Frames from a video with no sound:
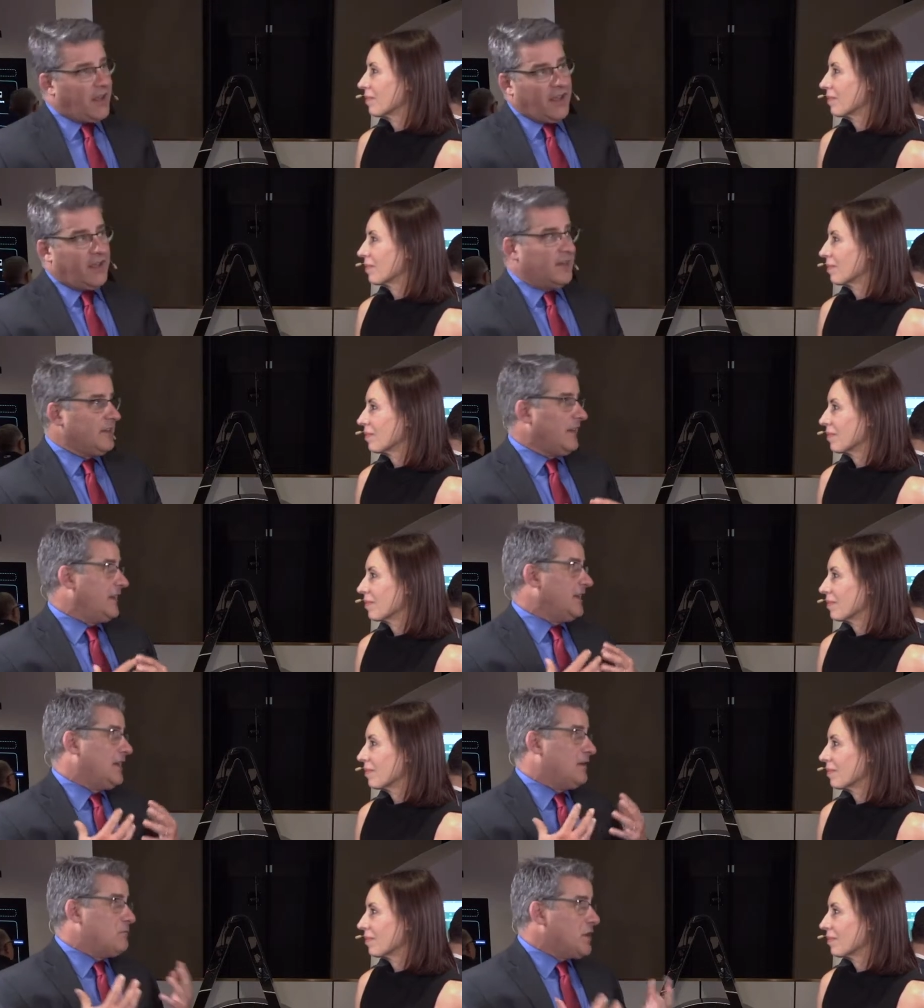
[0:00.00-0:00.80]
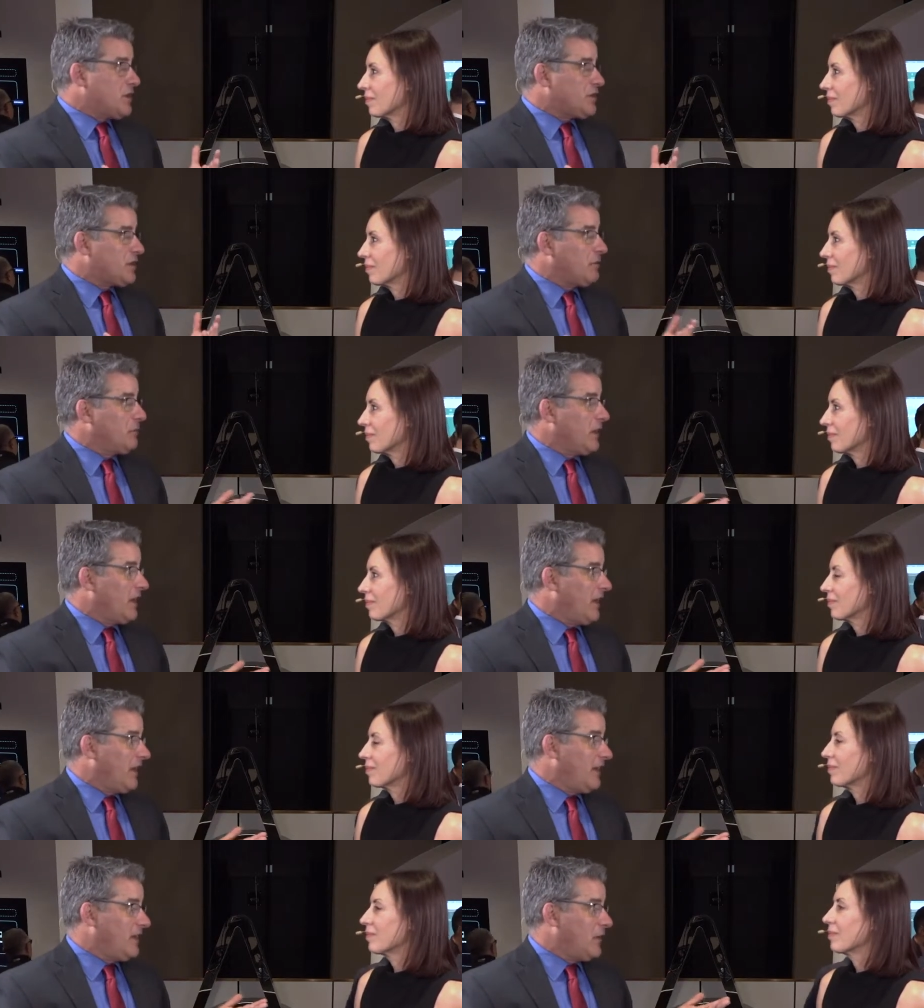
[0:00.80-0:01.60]
Speaker 1: and they need mission,
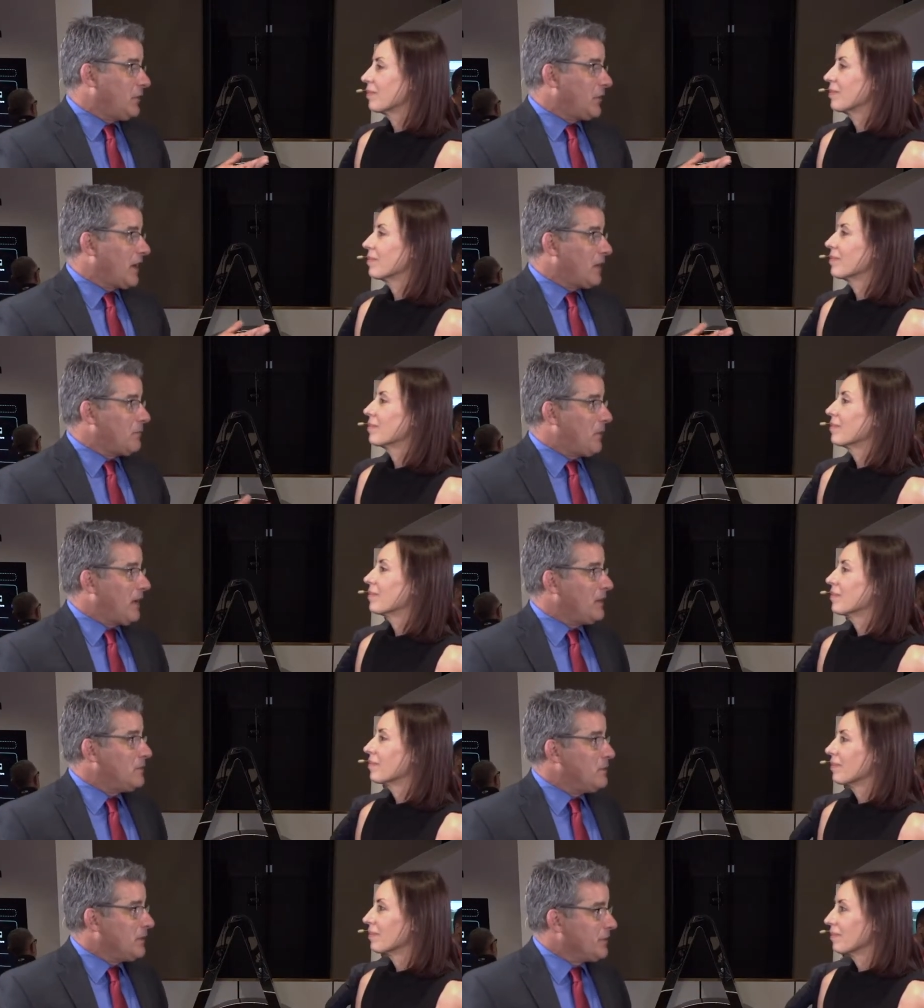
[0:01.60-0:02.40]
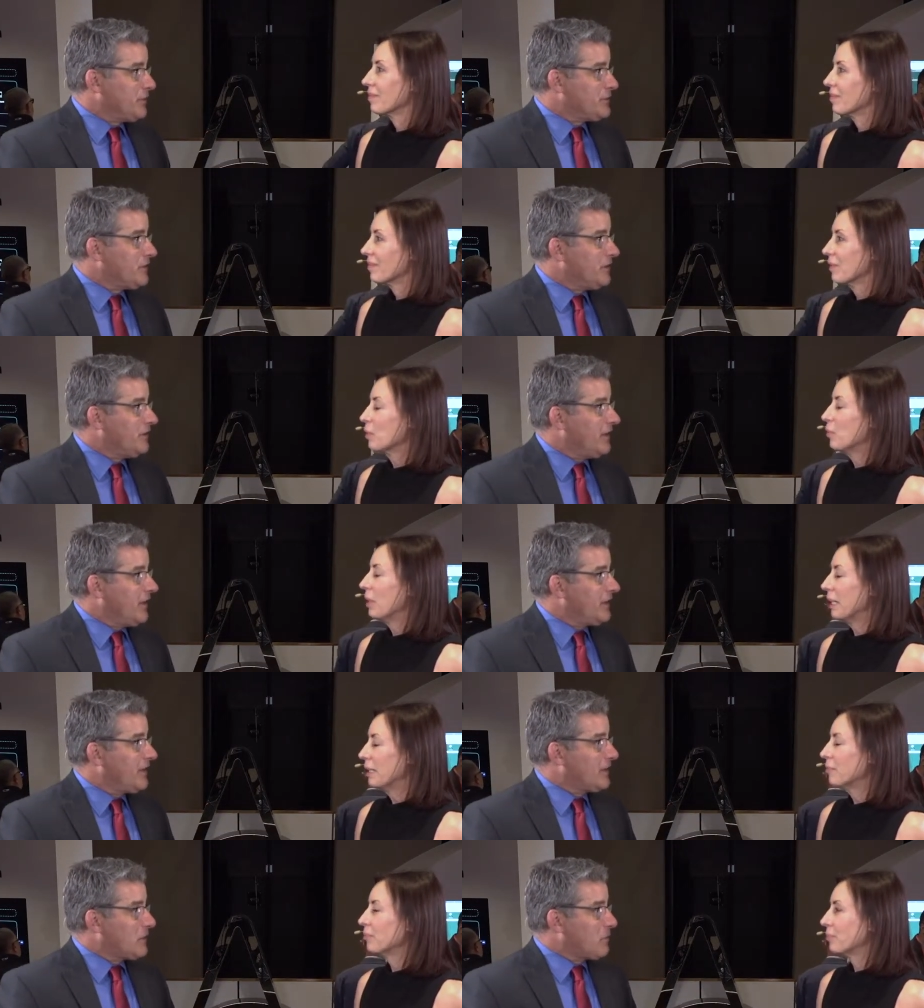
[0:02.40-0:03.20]
but you know, we got to pay the bills and,
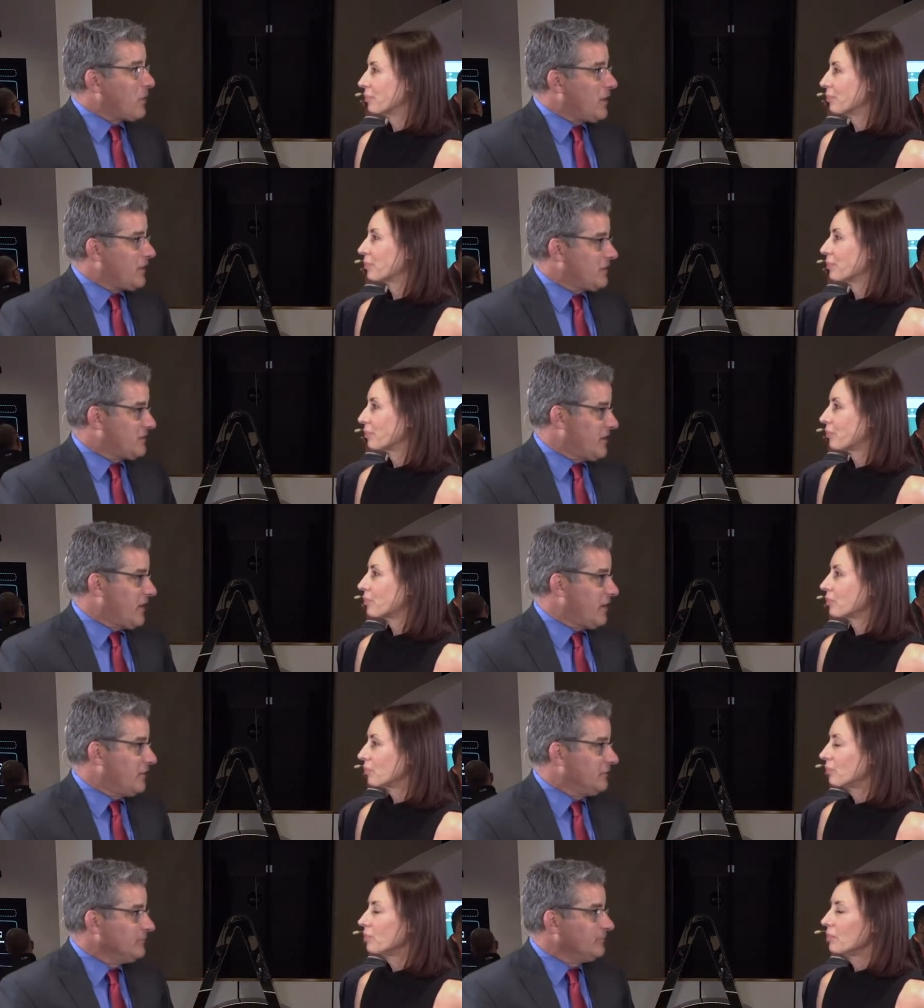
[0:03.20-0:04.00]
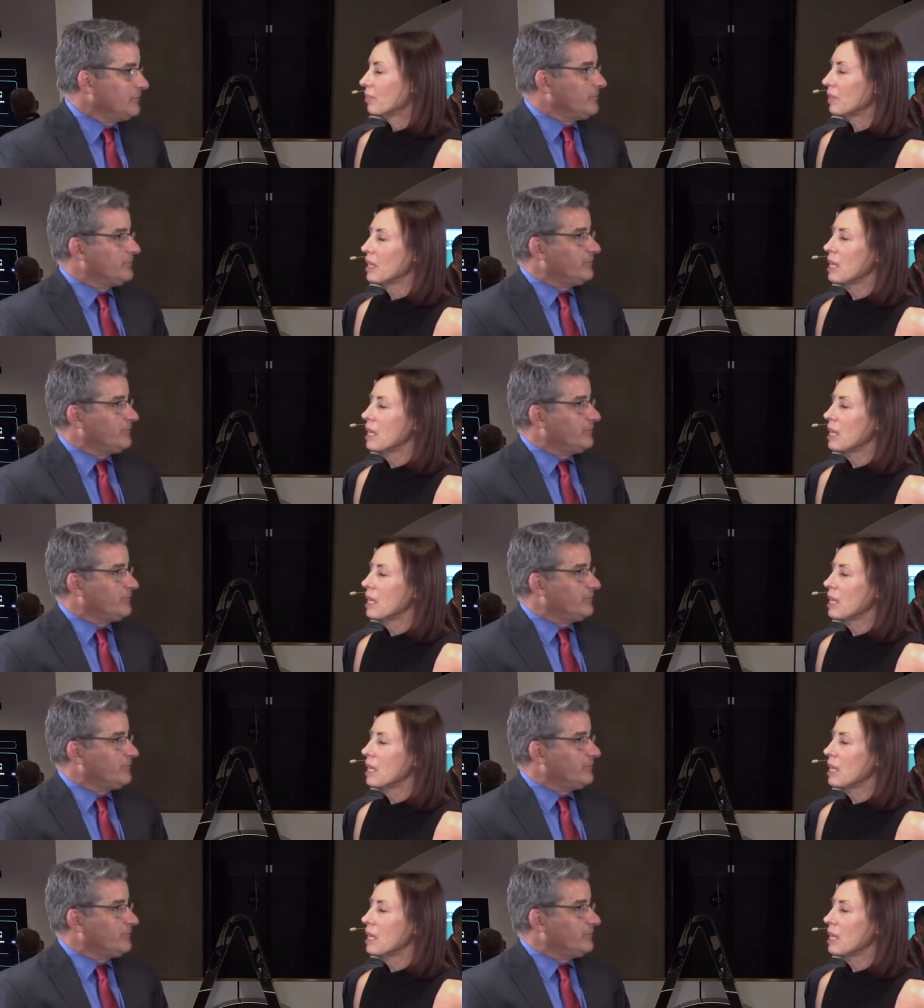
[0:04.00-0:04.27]
right. and get the products out.